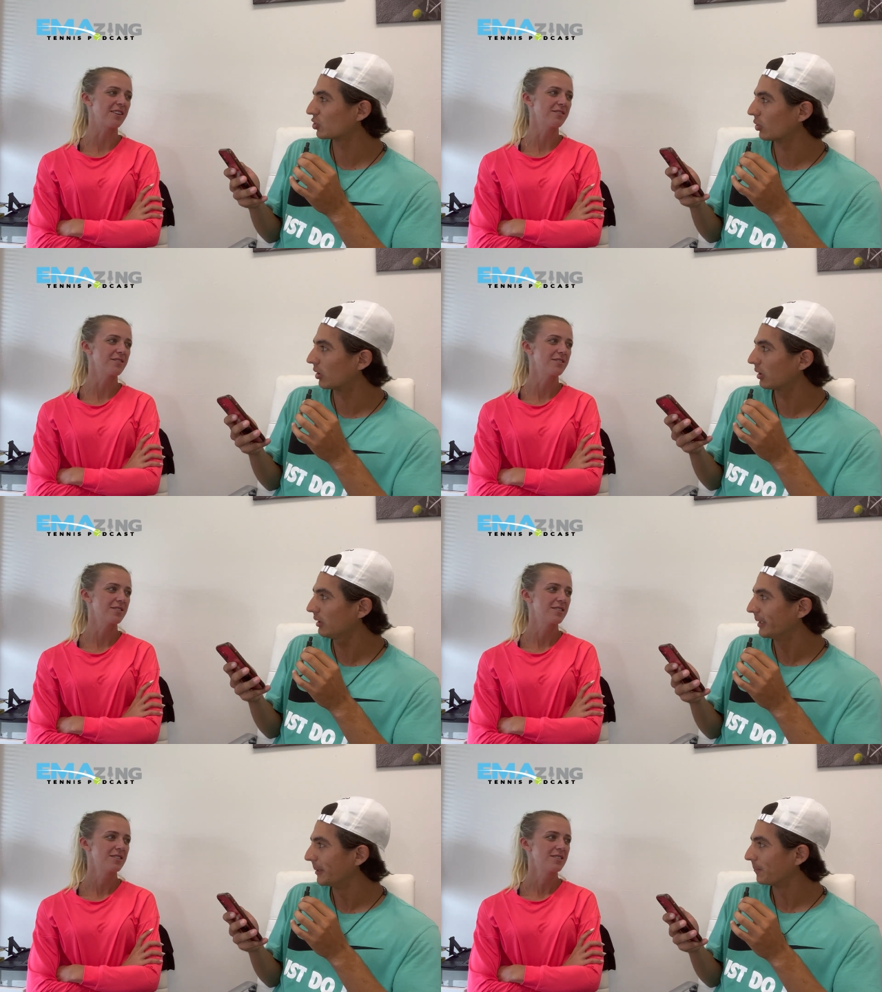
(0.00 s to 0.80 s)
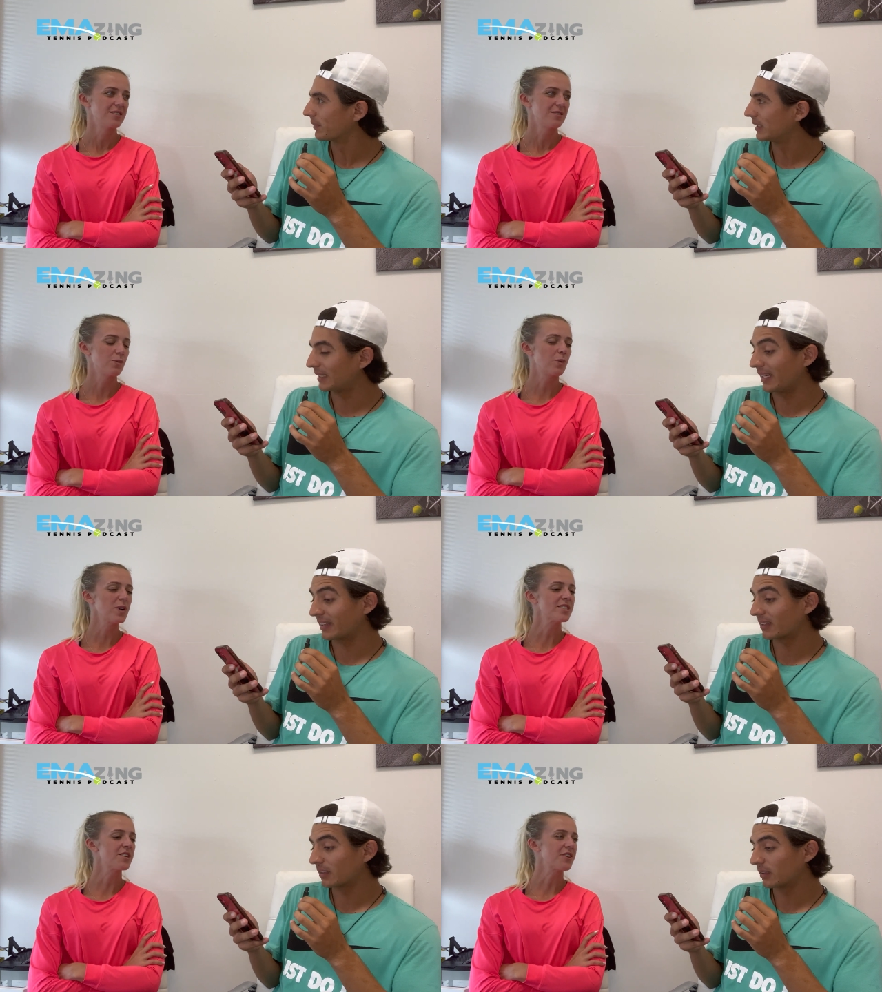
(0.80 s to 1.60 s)
Speaker 1: for so long. He's well,
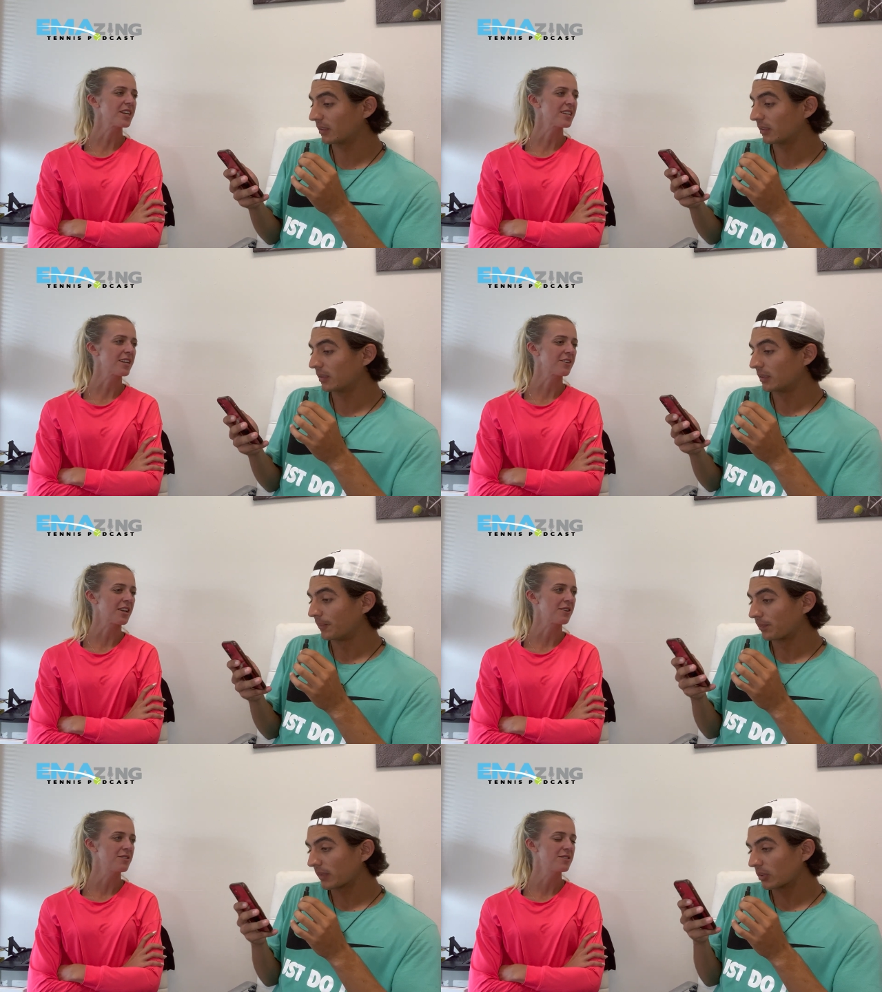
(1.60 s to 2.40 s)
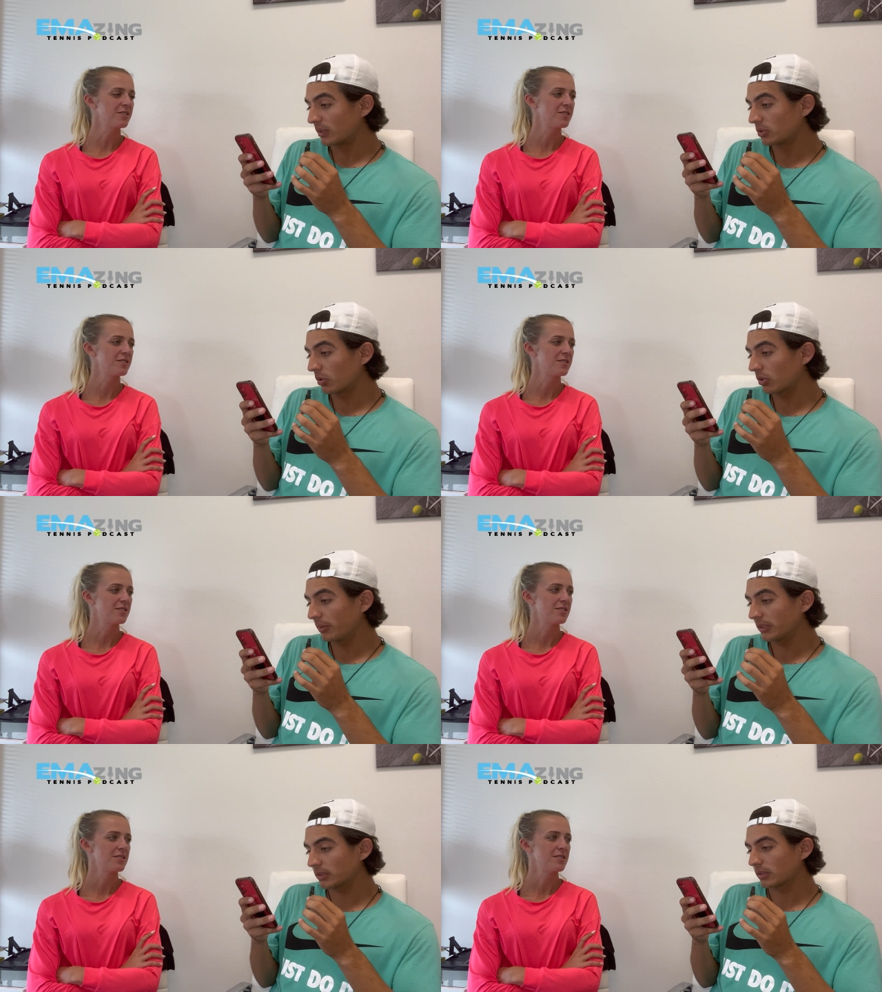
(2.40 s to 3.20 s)
eight. What's the ranking now?
Speaker 2: So, it's
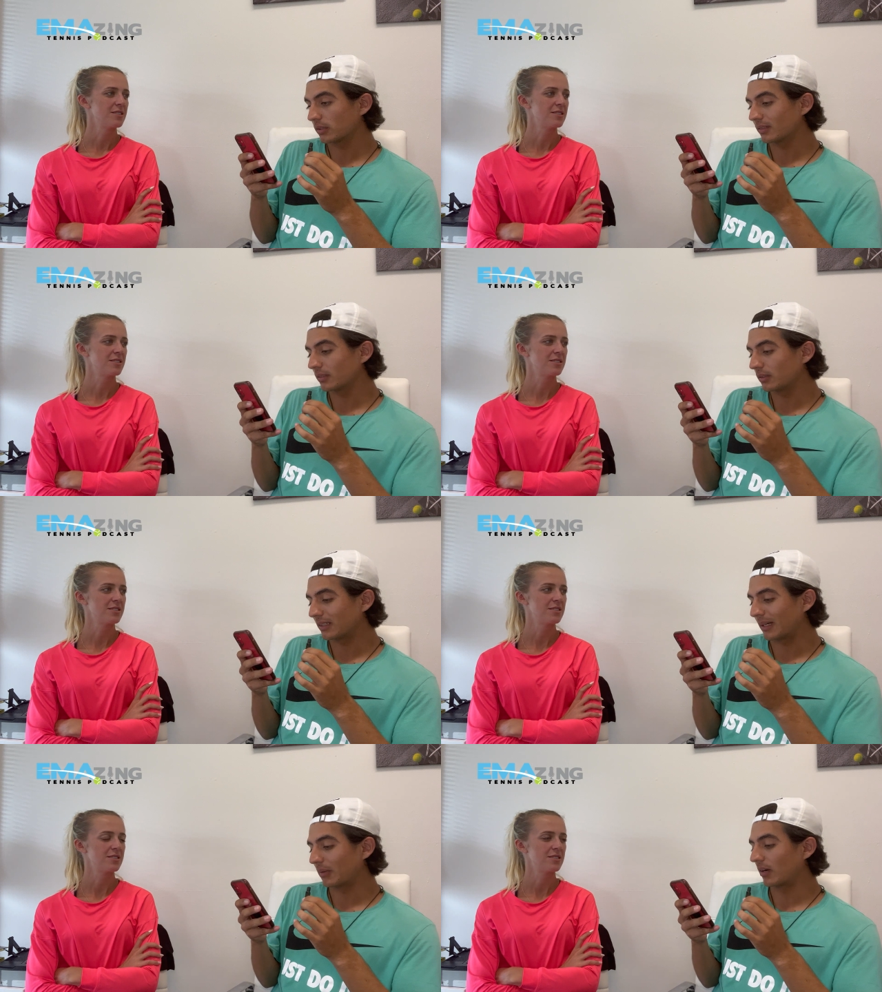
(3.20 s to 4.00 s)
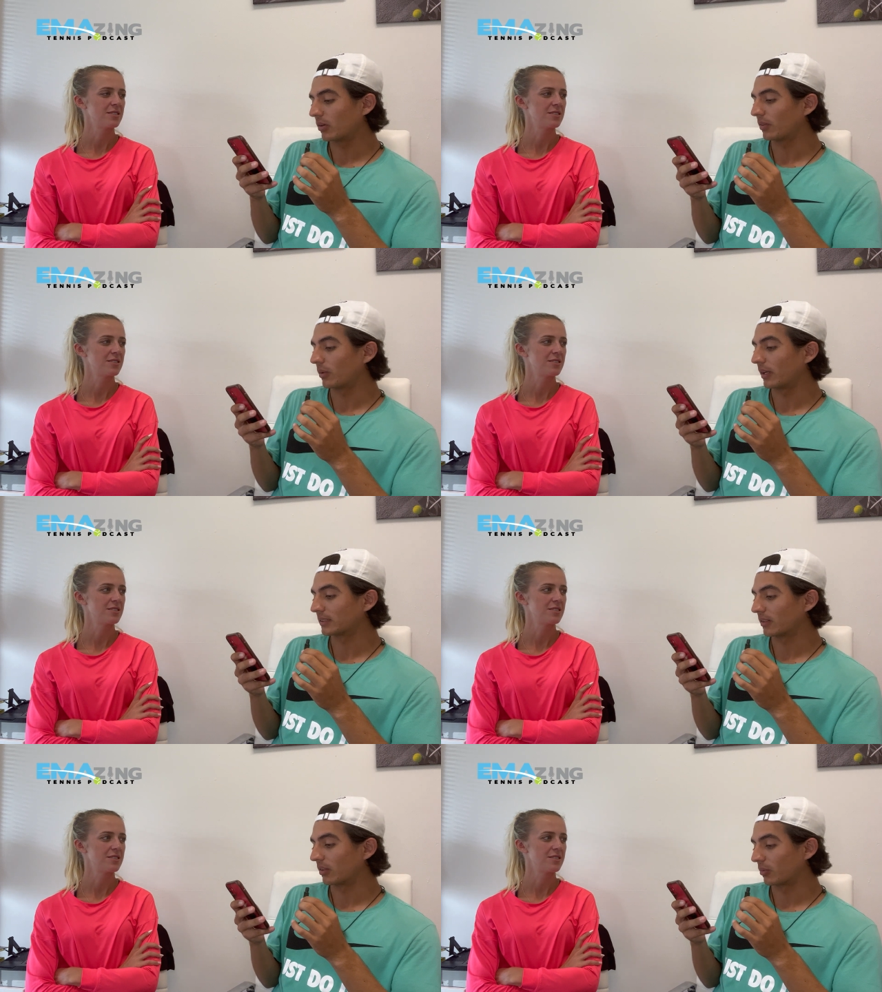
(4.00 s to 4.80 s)
Djokovic. Uh, but I don't know if I want to
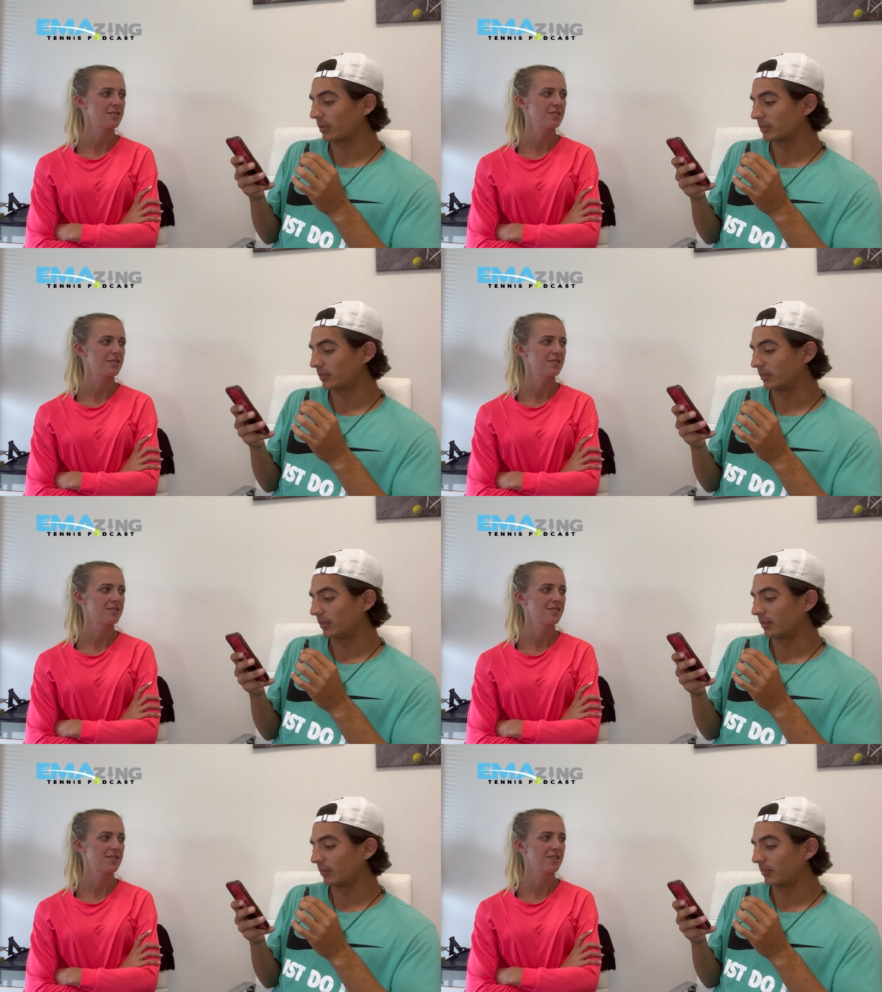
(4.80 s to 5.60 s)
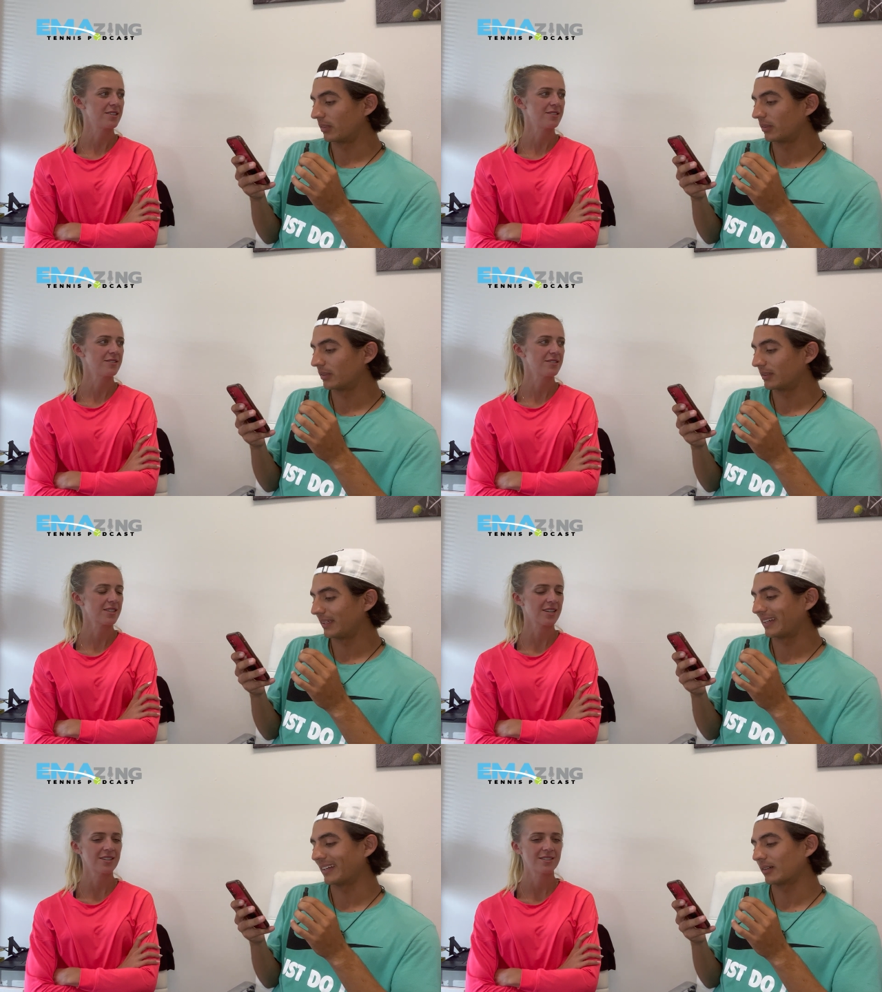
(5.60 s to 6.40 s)
ask another question. And, um, uh,
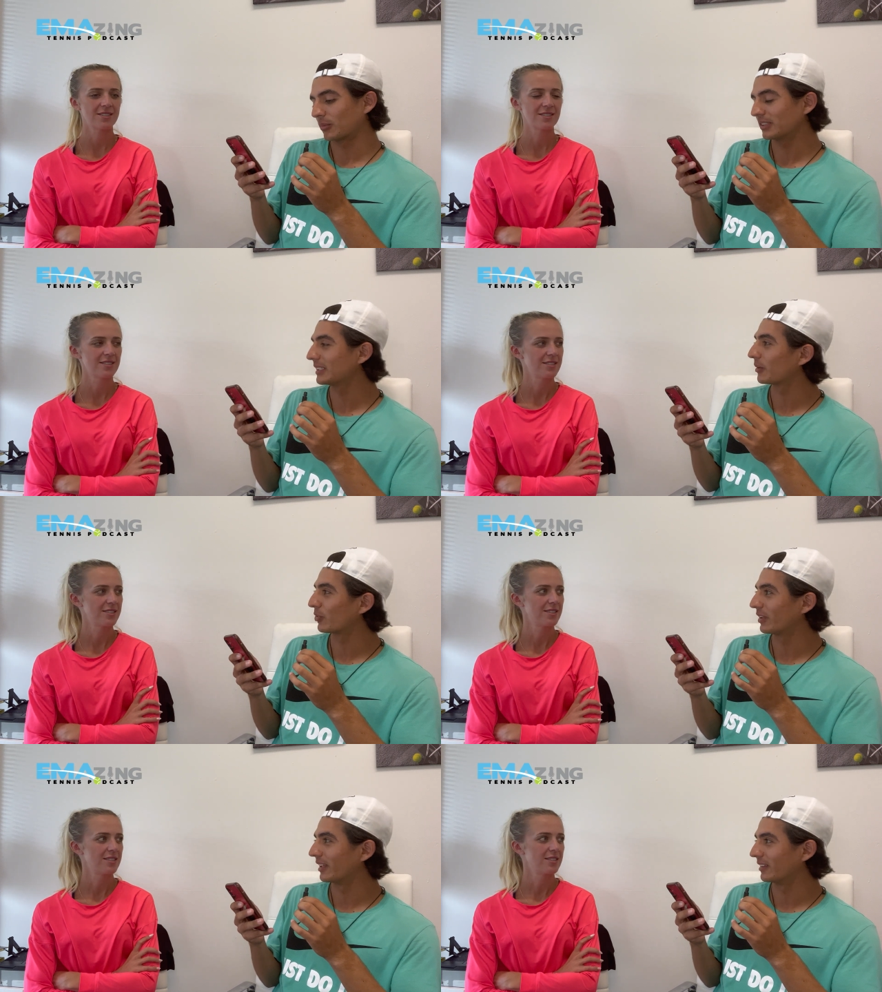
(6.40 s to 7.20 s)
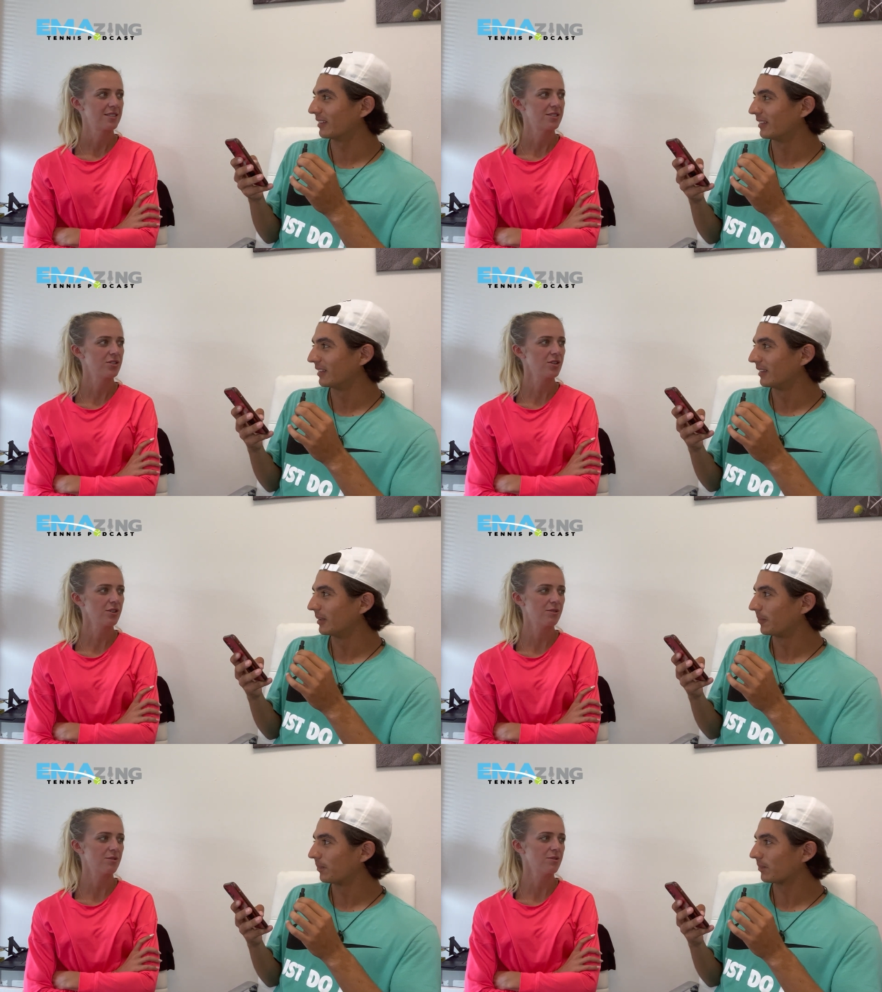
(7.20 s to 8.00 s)
yeah, I'm going to save it for the end.
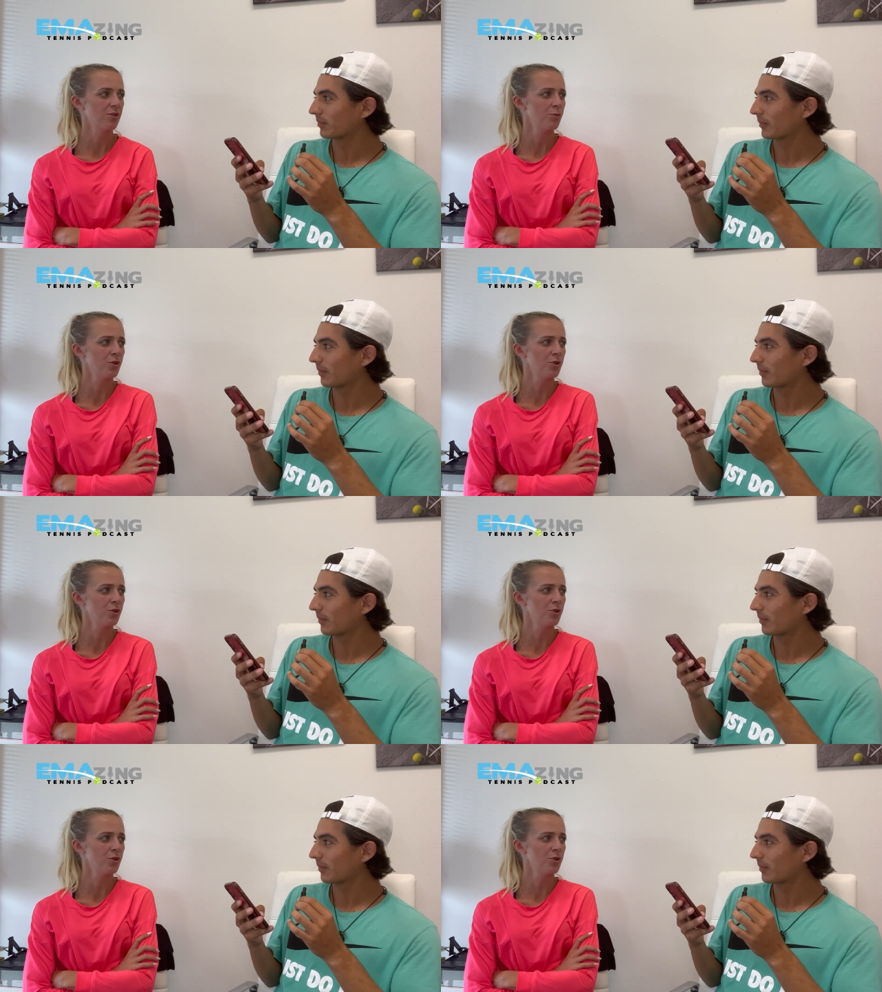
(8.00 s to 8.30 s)
Speaker 1: No, no